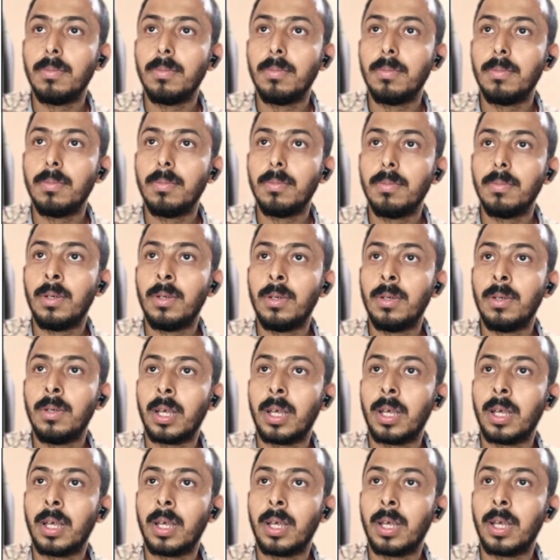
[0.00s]
Okay.
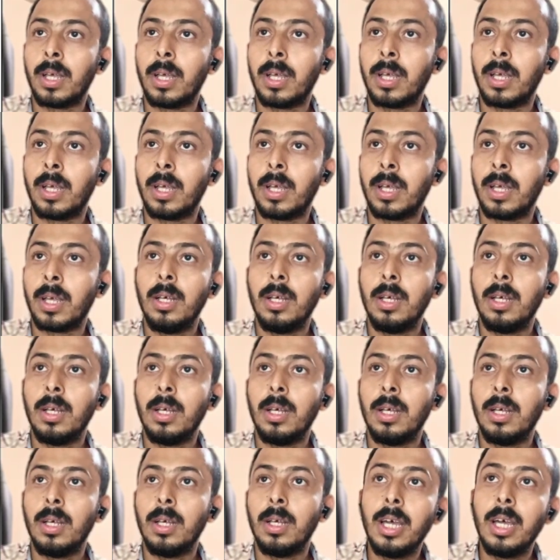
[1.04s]
So here
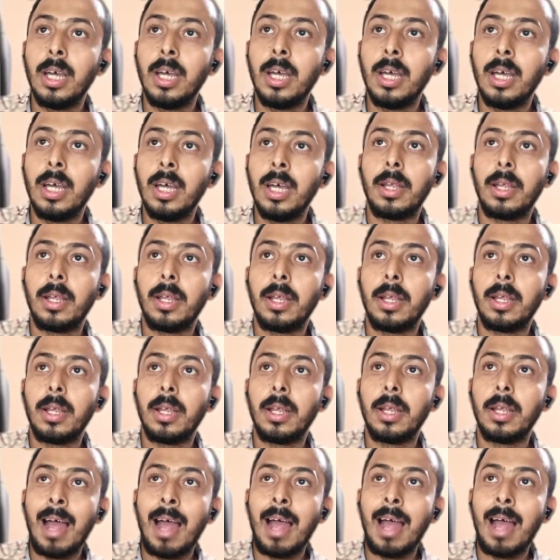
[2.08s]
we have
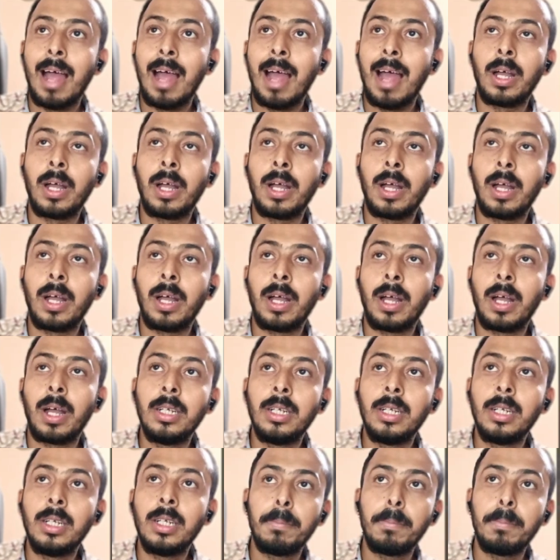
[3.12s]
to enable
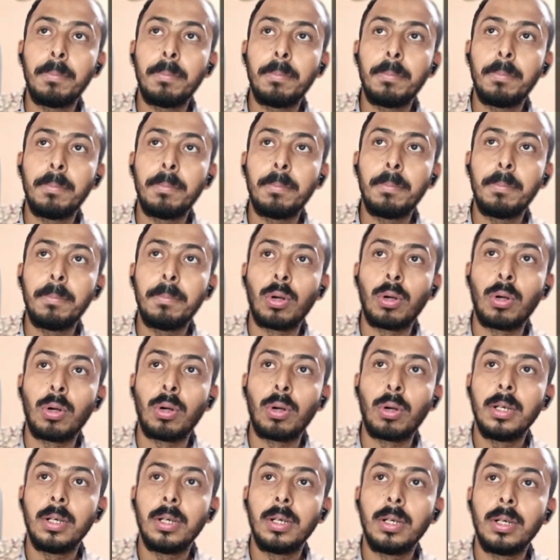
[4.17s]
TCP port,
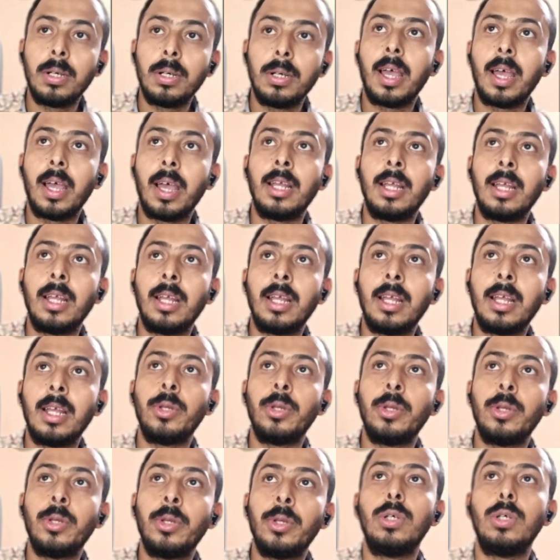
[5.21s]
and then you need
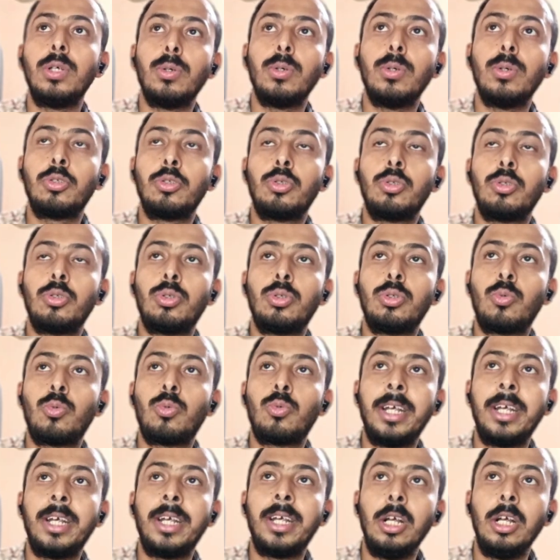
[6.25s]
to use
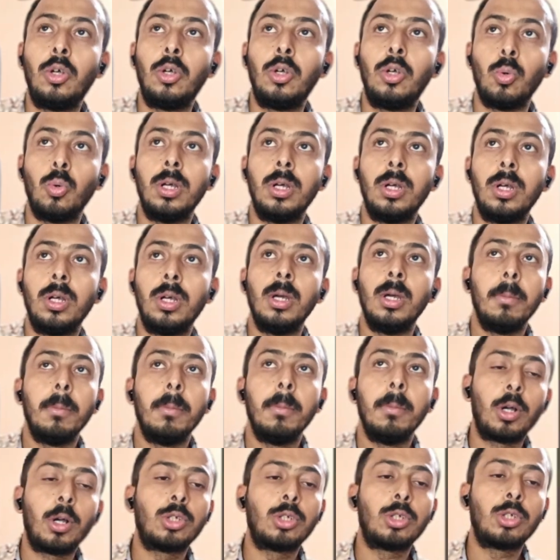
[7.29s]
22,
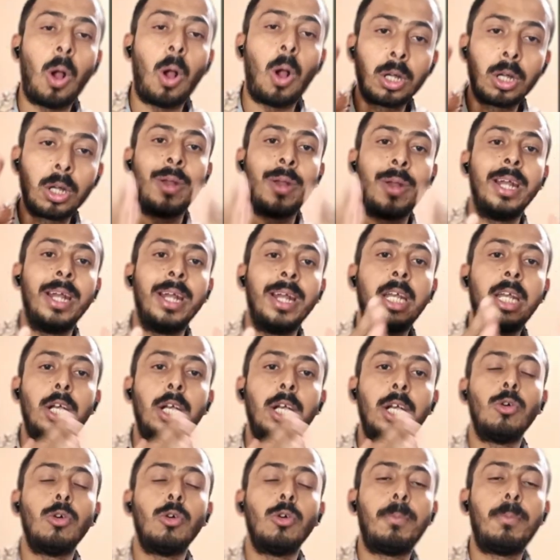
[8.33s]
because on
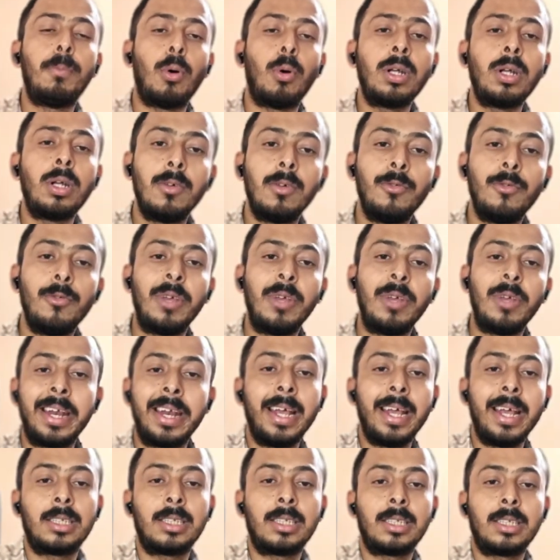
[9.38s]
22 port we can
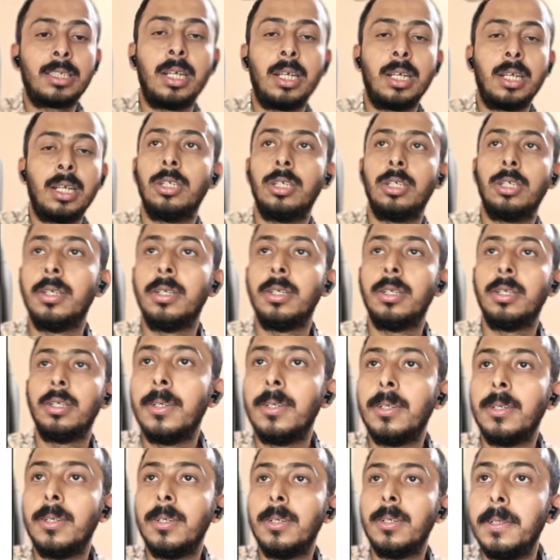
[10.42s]
SSH.
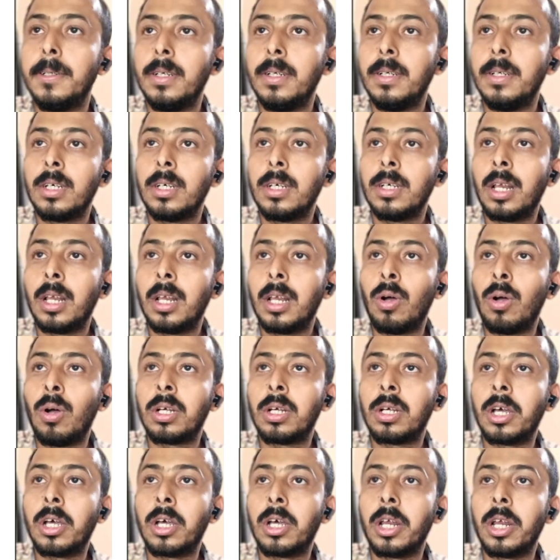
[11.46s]
Click on
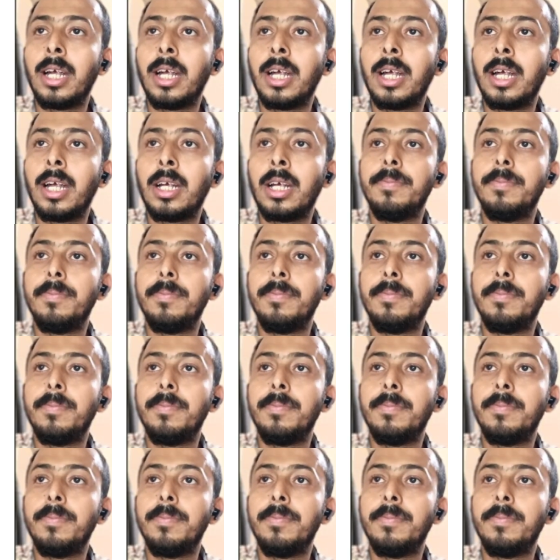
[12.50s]
create.